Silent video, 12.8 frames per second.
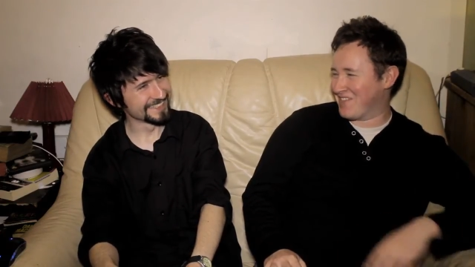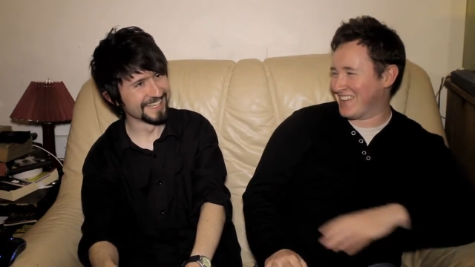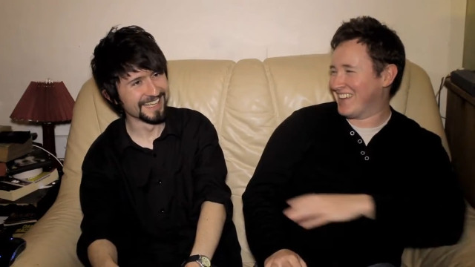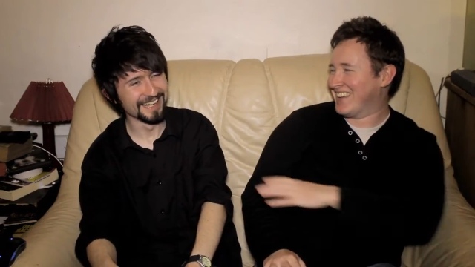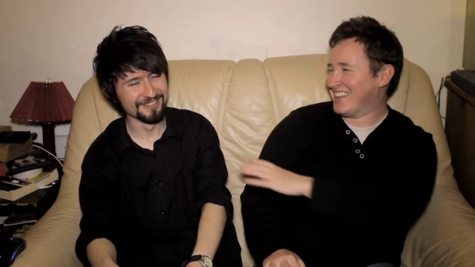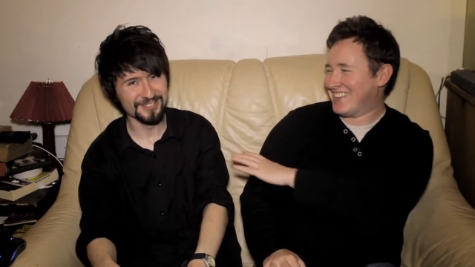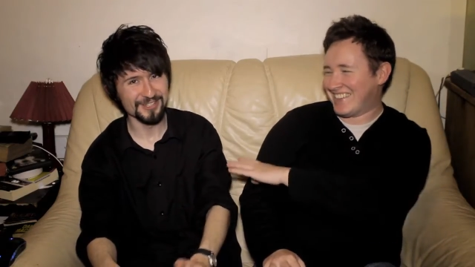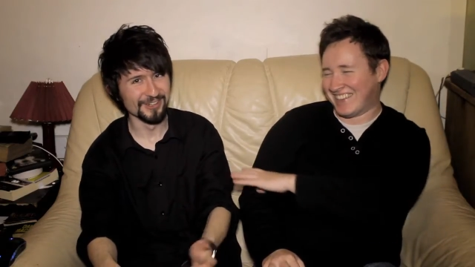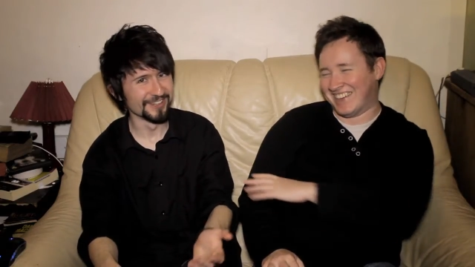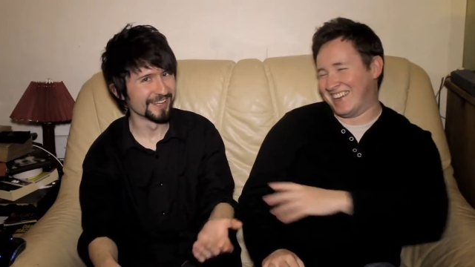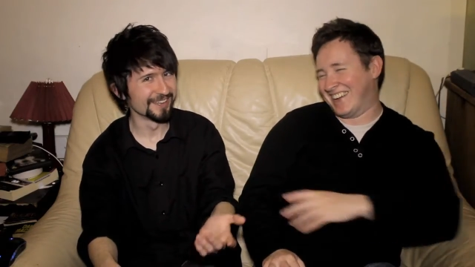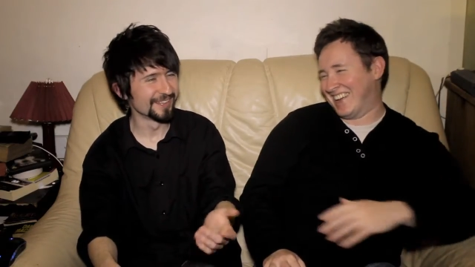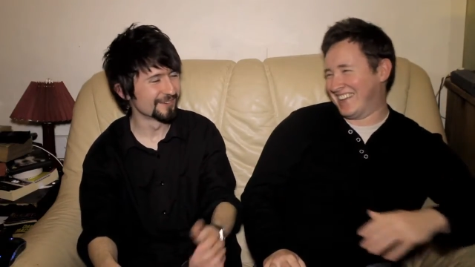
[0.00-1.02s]
Speaker 1: Yeah, I'm sorry,
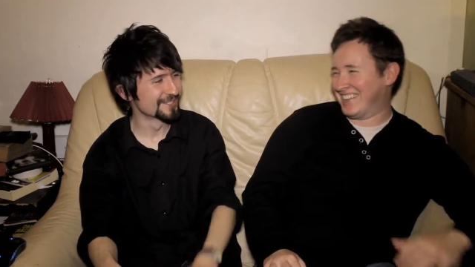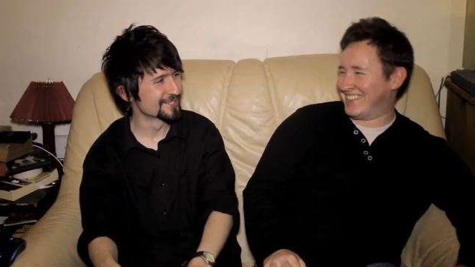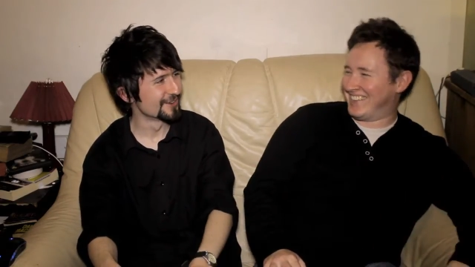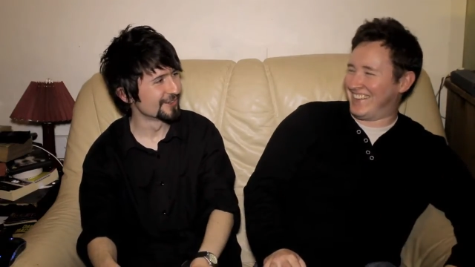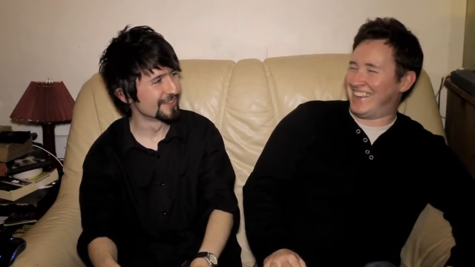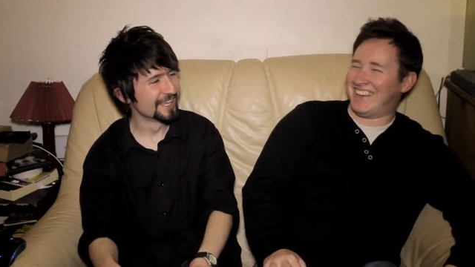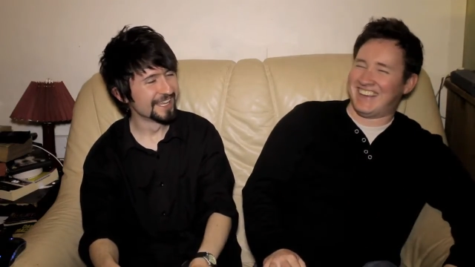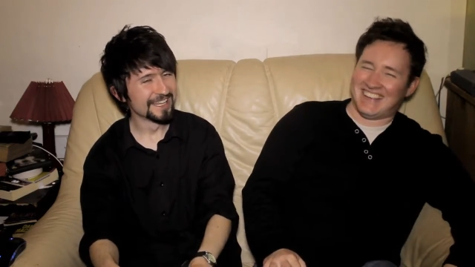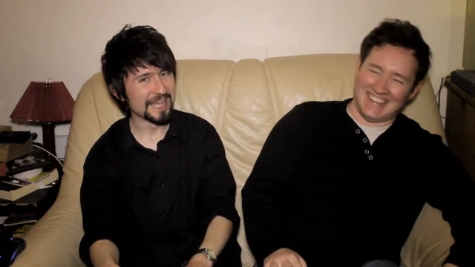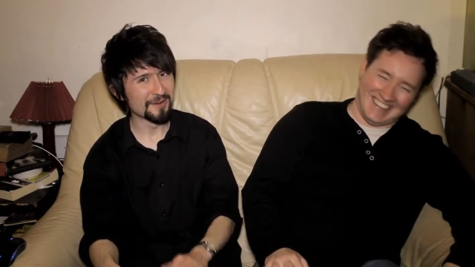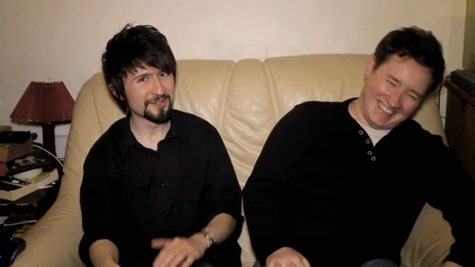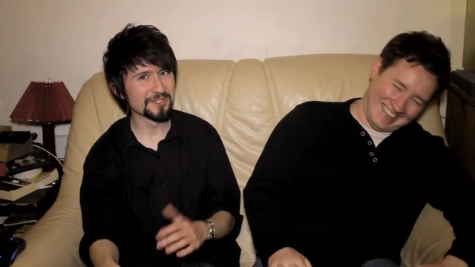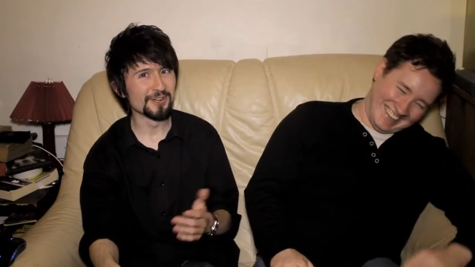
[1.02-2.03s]
sorry. That, was not that
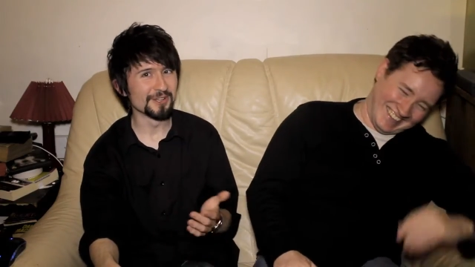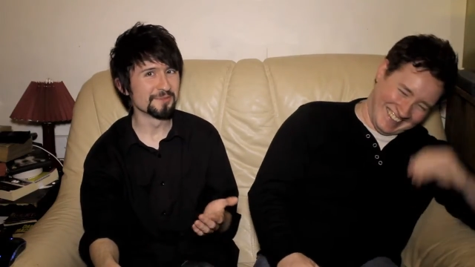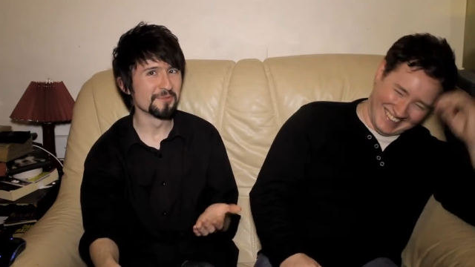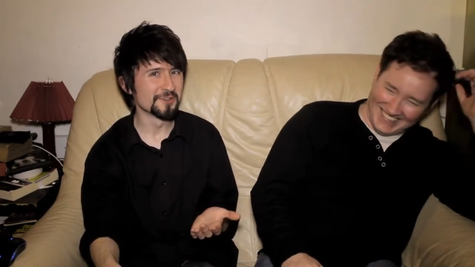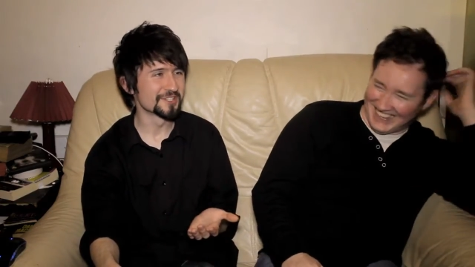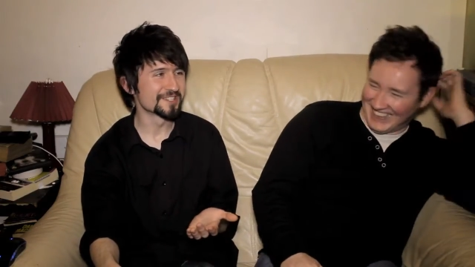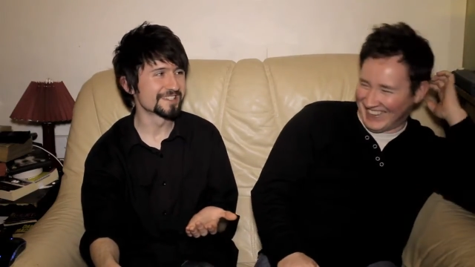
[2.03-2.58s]
was not the most